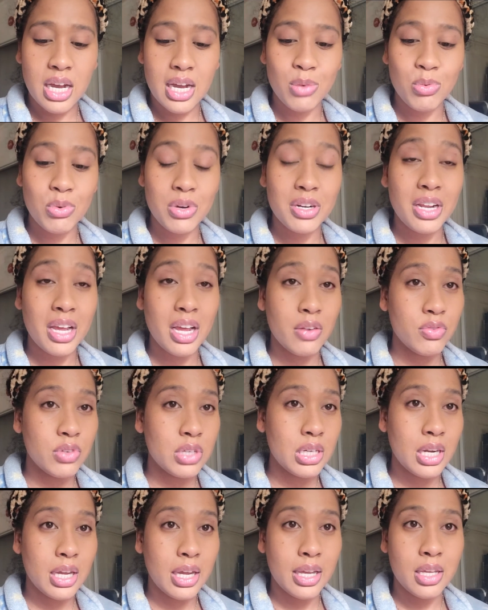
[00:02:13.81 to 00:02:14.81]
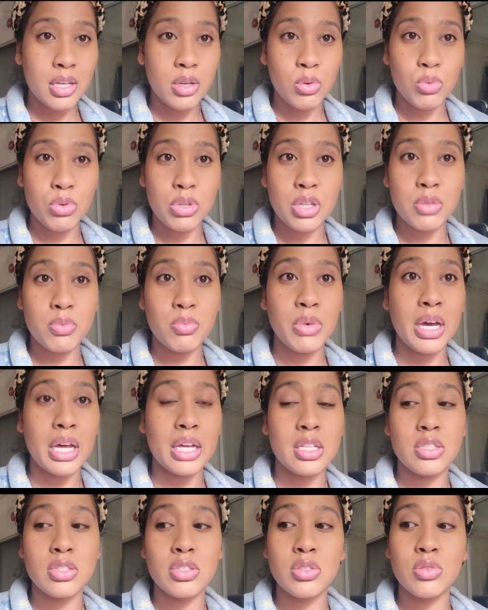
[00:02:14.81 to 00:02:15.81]
I wear it every night with
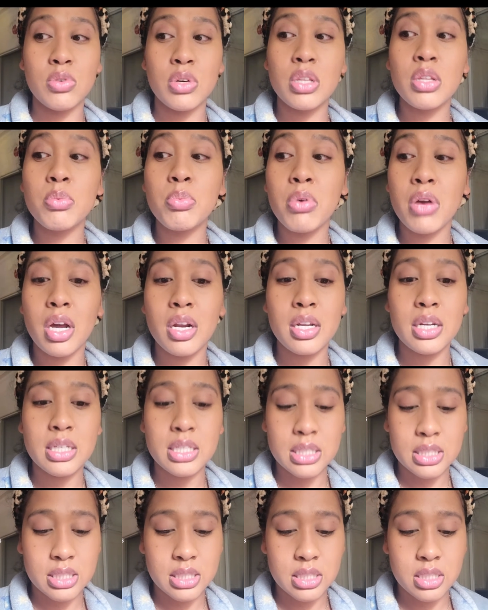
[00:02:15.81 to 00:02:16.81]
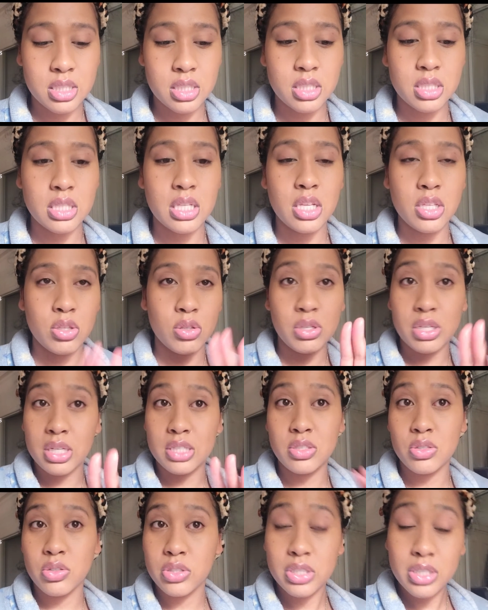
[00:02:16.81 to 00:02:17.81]
my 2 other products that you
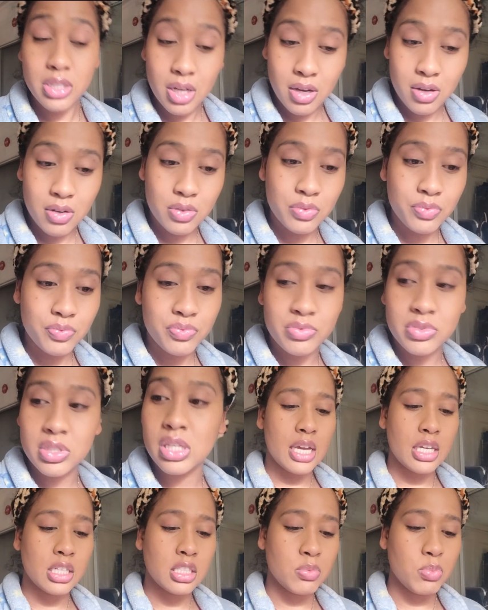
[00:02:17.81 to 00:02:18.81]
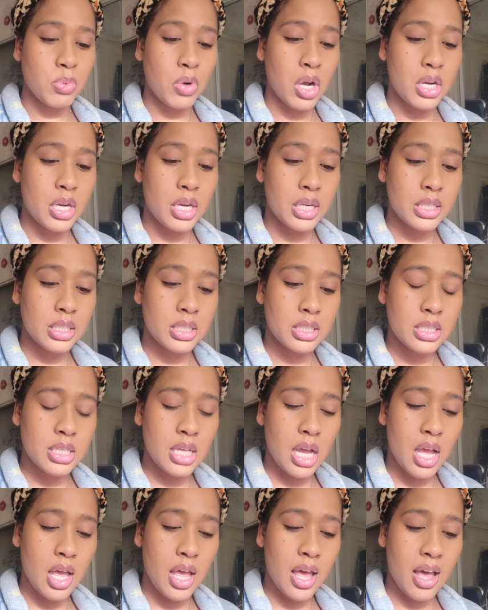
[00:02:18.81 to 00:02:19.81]
guys already know. The next product
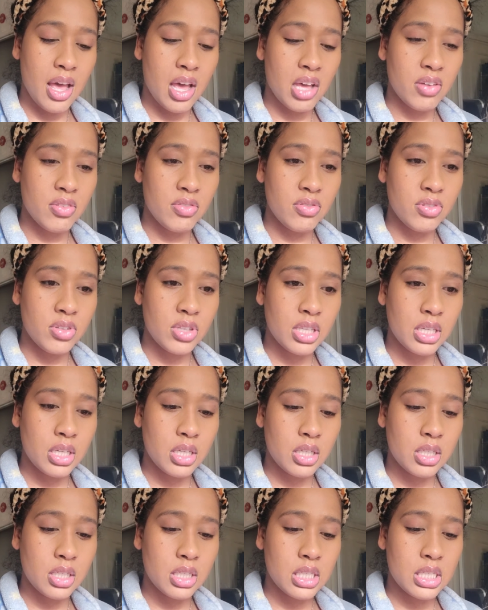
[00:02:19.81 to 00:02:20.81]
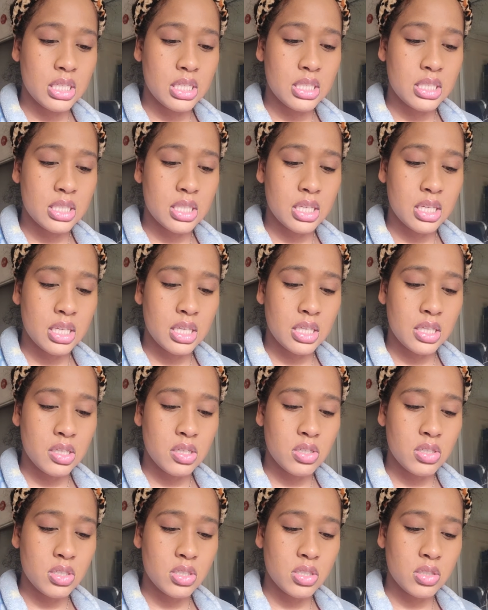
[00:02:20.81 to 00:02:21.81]
I have here is the
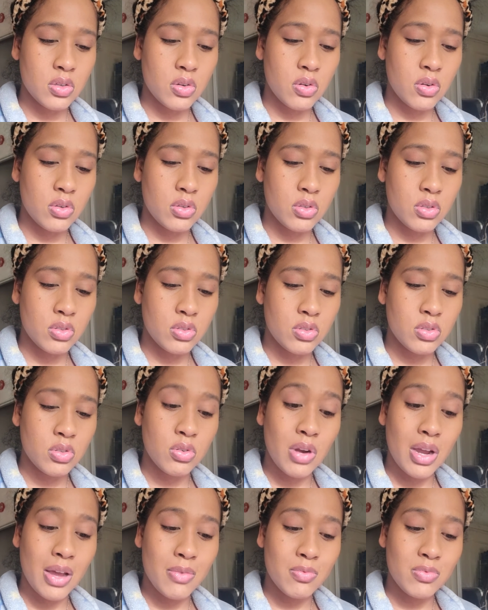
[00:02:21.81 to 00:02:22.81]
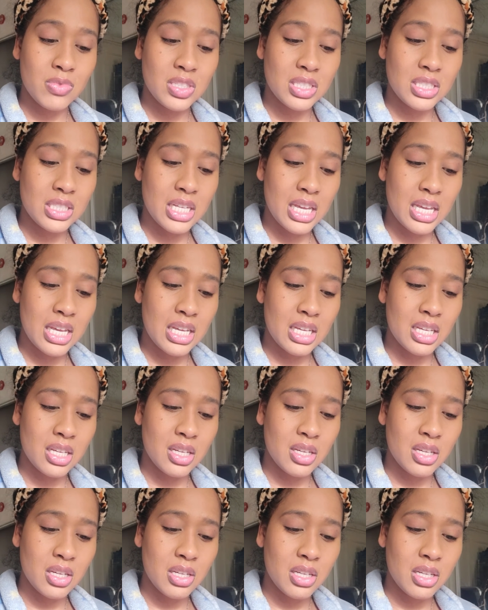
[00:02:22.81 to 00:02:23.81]
KIEHL'S Creme
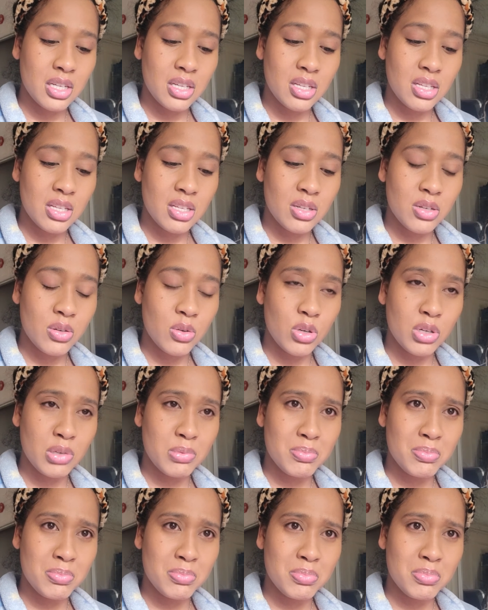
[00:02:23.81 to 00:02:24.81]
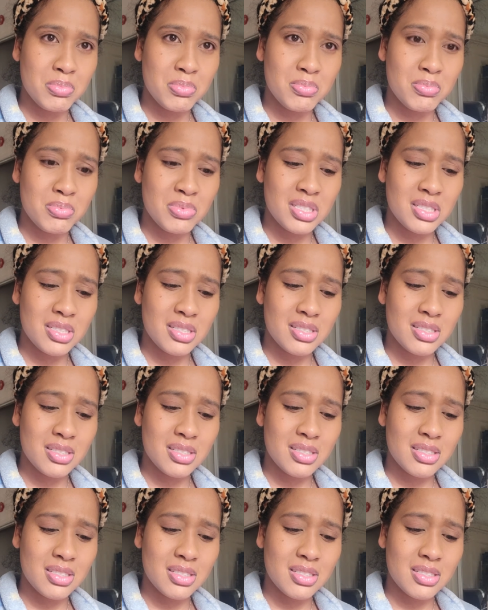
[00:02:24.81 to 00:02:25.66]
de Corpse.